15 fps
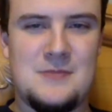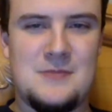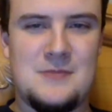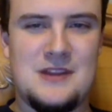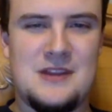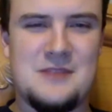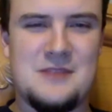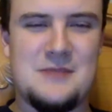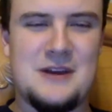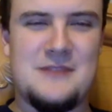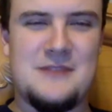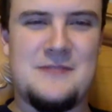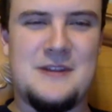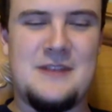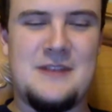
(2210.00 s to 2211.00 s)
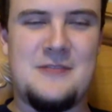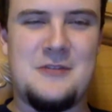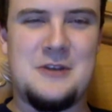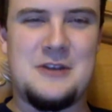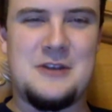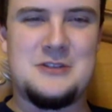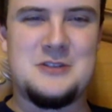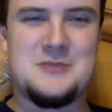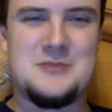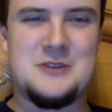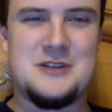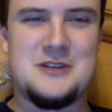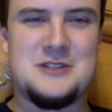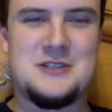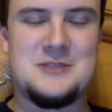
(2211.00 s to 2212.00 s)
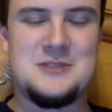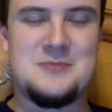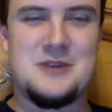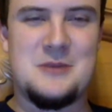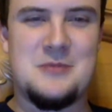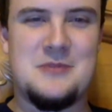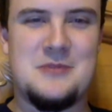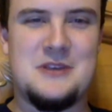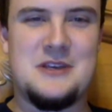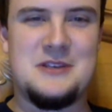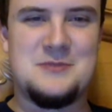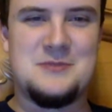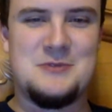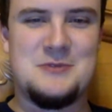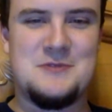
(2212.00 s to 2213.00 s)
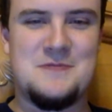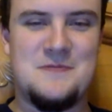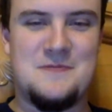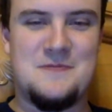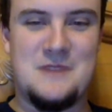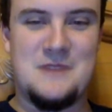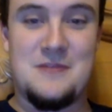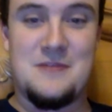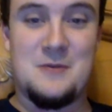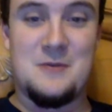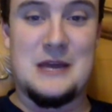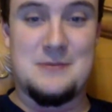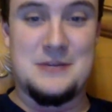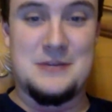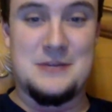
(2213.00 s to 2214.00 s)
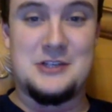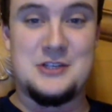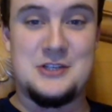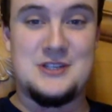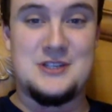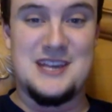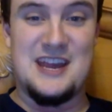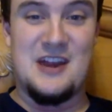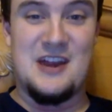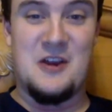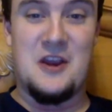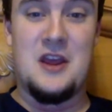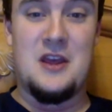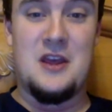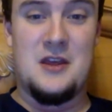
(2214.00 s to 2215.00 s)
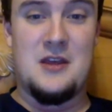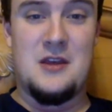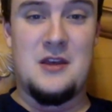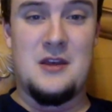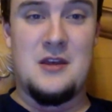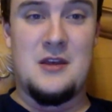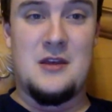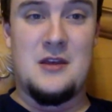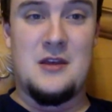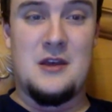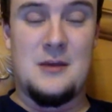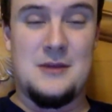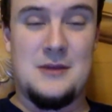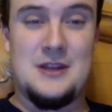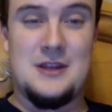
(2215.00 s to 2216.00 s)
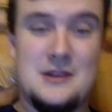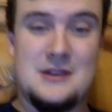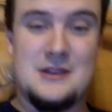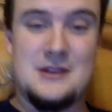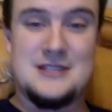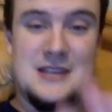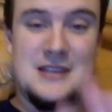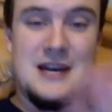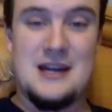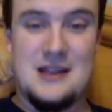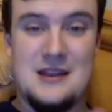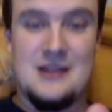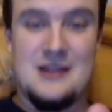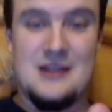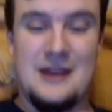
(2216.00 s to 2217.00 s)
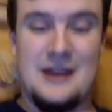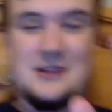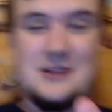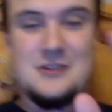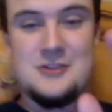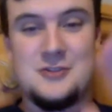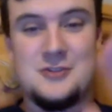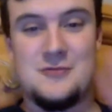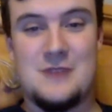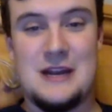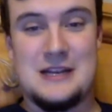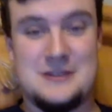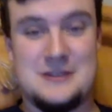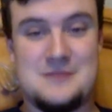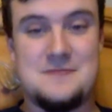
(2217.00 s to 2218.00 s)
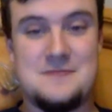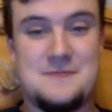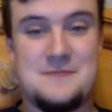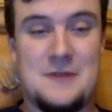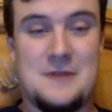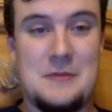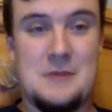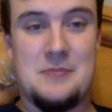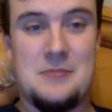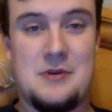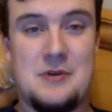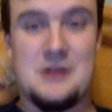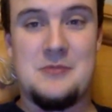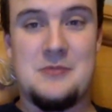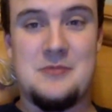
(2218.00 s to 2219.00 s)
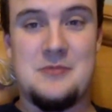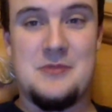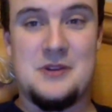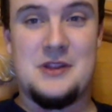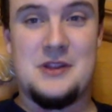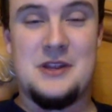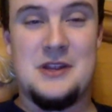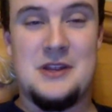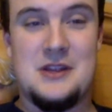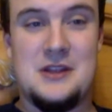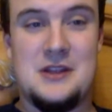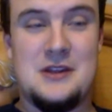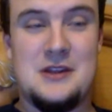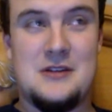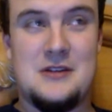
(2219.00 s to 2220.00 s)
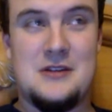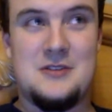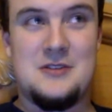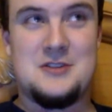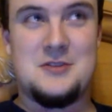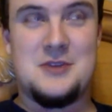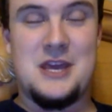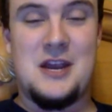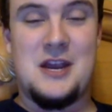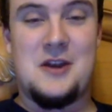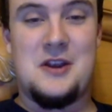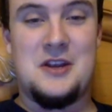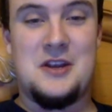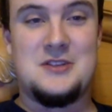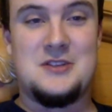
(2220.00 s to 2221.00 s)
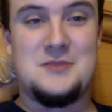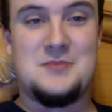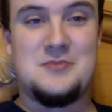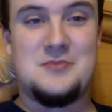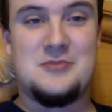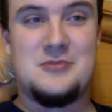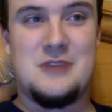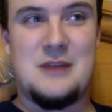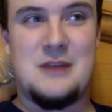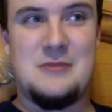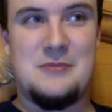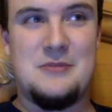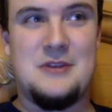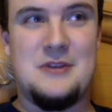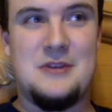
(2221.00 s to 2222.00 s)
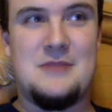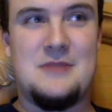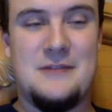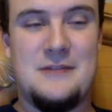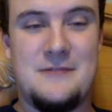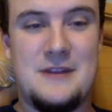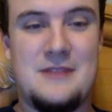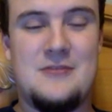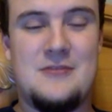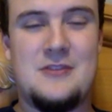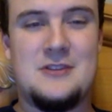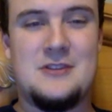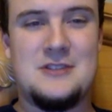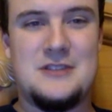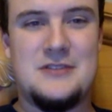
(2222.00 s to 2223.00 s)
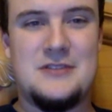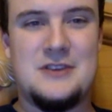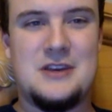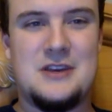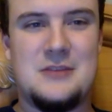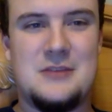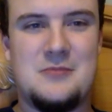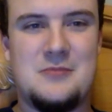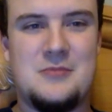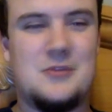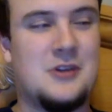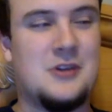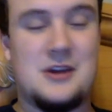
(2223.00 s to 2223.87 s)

think my favorite, just because it's probably his most faithful adaptation, is Carrie. I mean, it's not like direct from the book, but also Carrie is probably my favorite Stephen King book